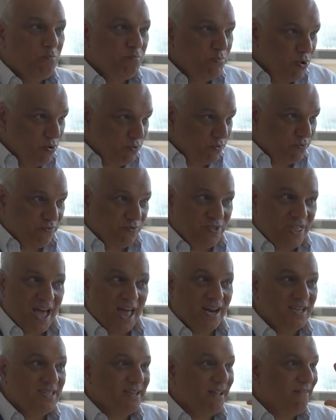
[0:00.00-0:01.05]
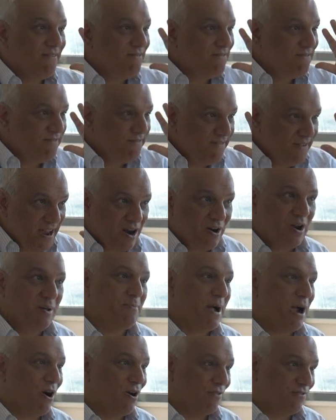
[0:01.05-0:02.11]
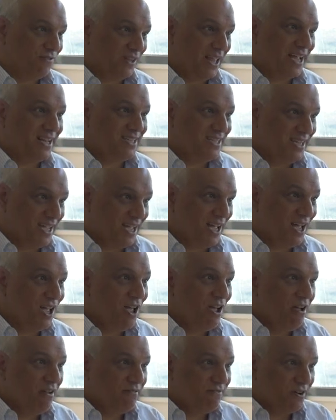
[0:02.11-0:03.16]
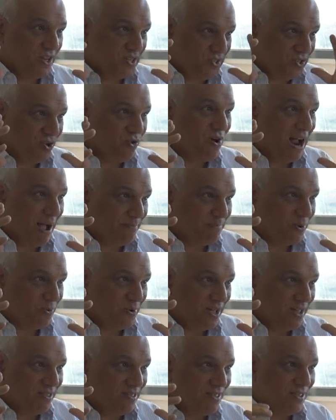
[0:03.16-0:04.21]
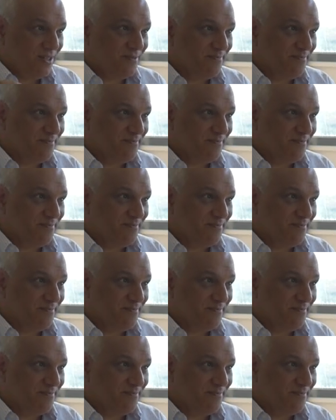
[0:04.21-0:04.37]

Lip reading: Poof, that is a very powerful idea for us to grapple with.